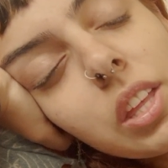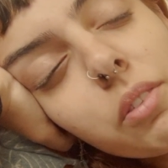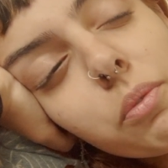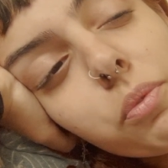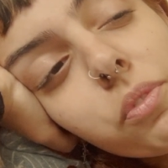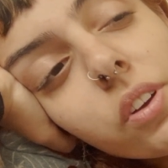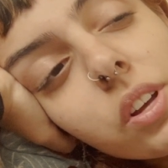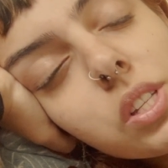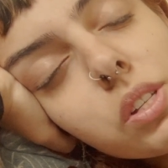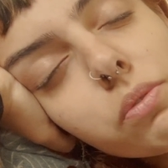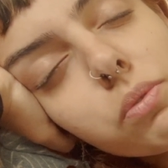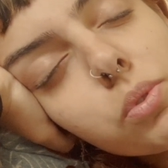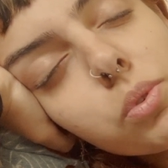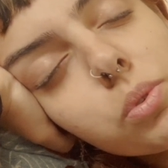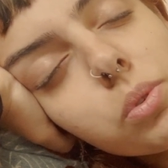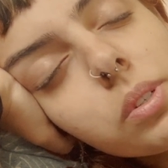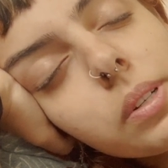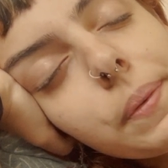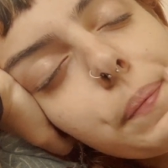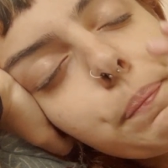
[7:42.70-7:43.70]
first of
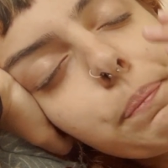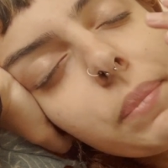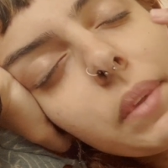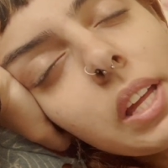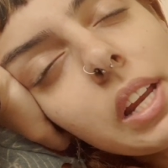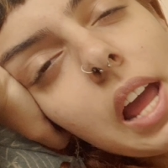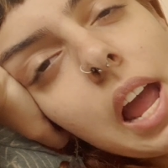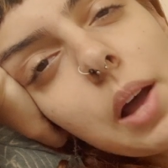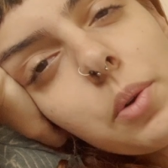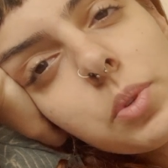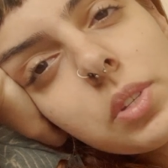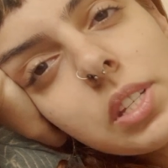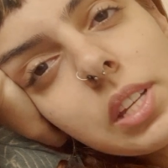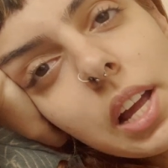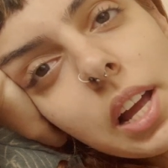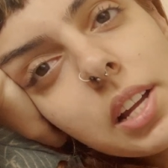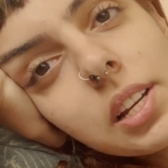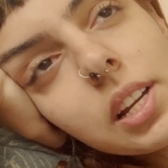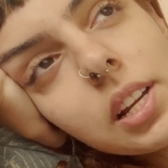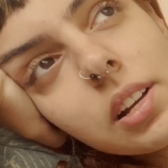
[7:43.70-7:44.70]
all, an
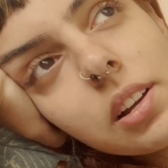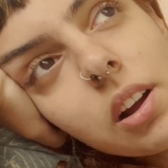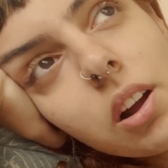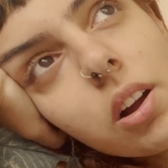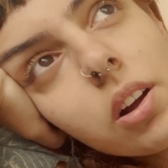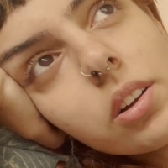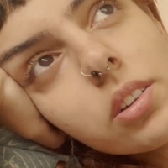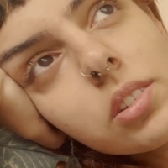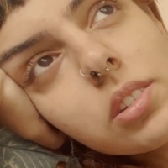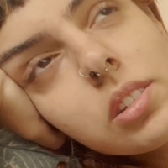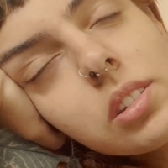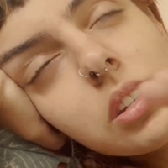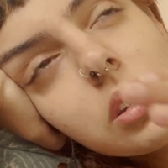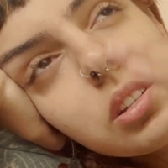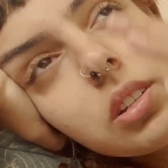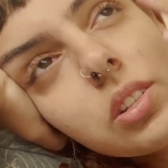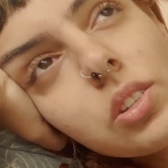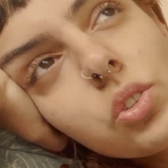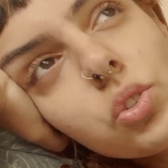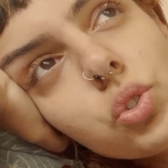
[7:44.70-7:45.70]
outstanding cast,
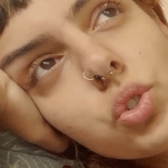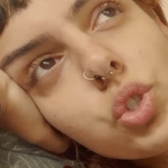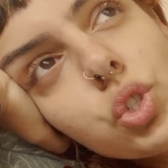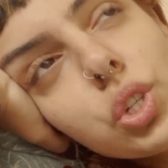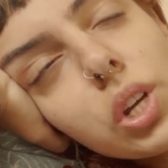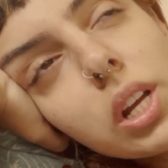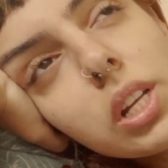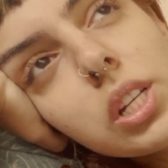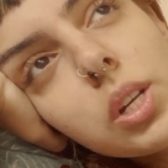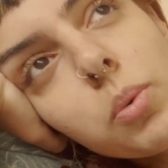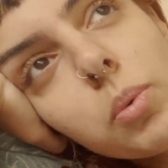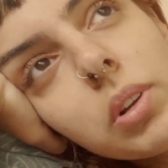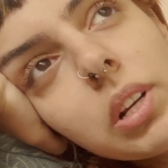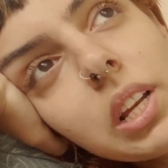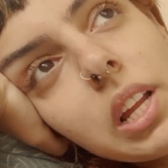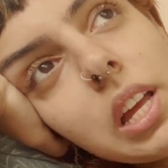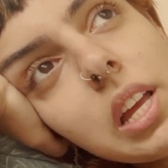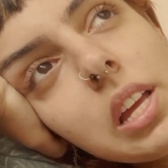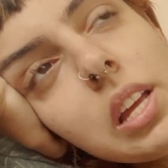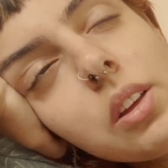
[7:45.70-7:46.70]

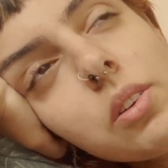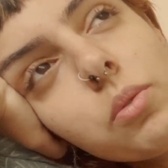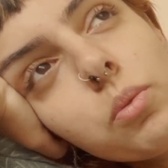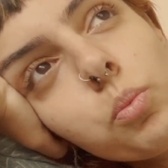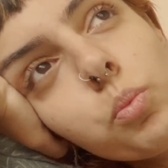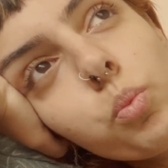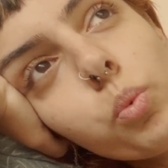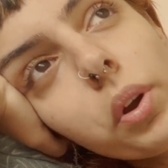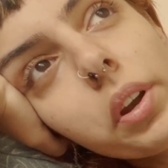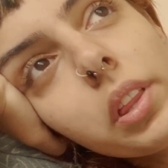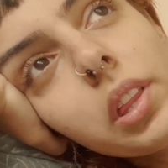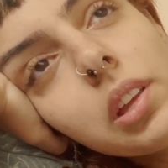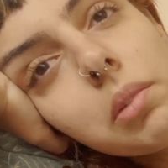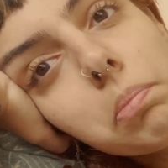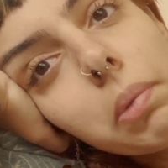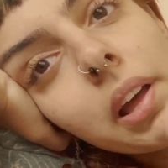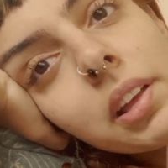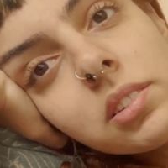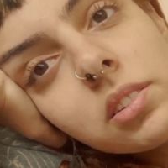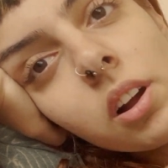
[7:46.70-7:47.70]
genuinely one of the
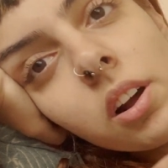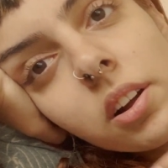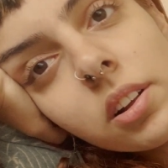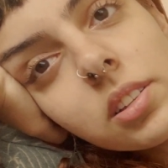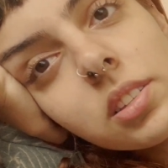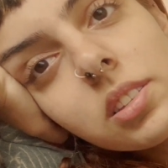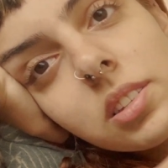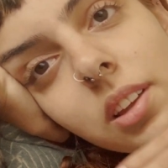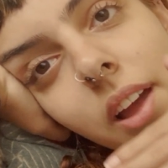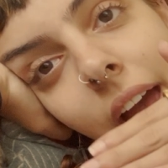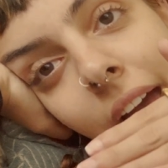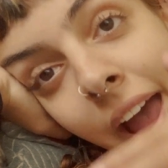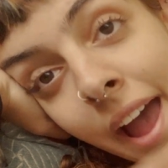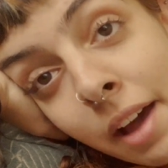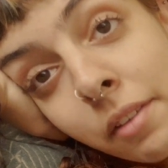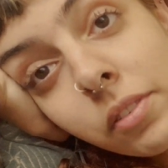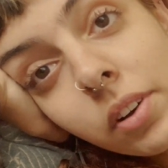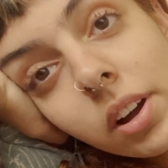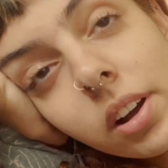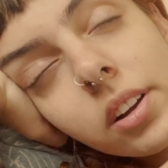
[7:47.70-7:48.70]
best casts
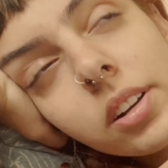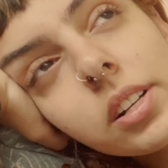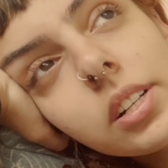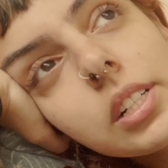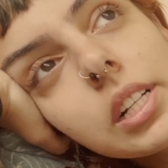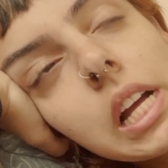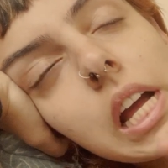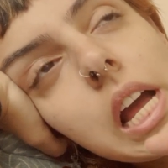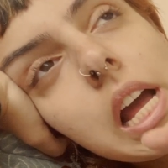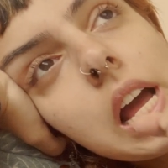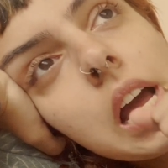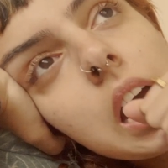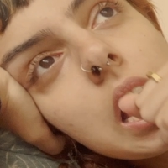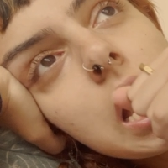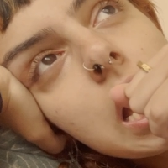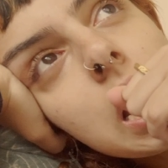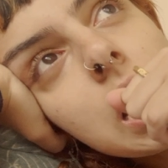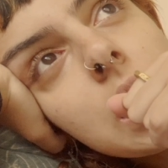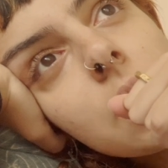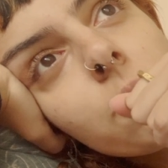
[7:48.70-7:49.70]
ever.
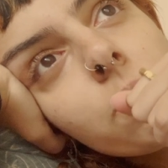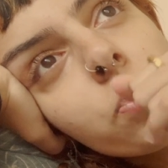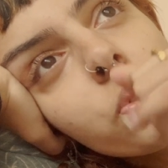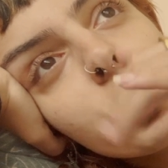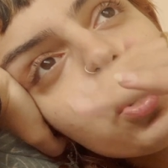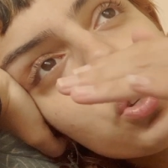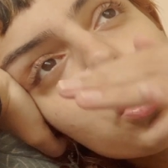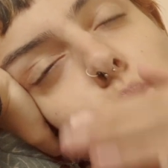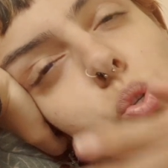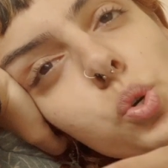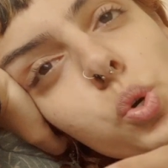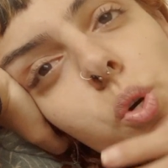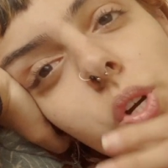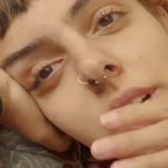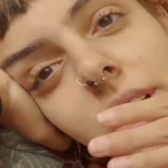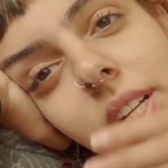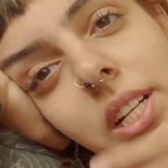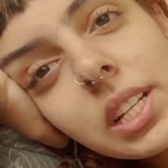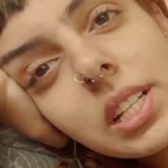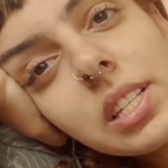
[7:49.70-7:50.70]
The
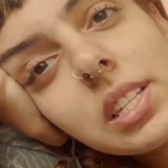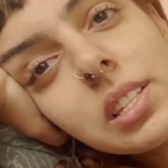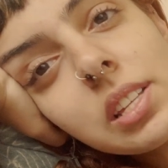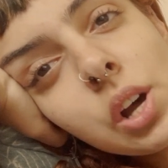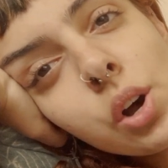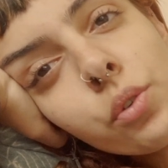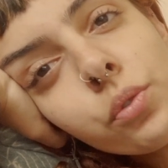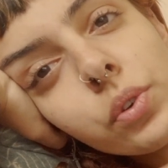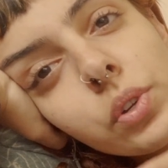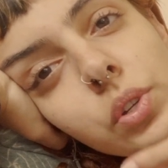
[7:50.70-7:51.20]
story in itself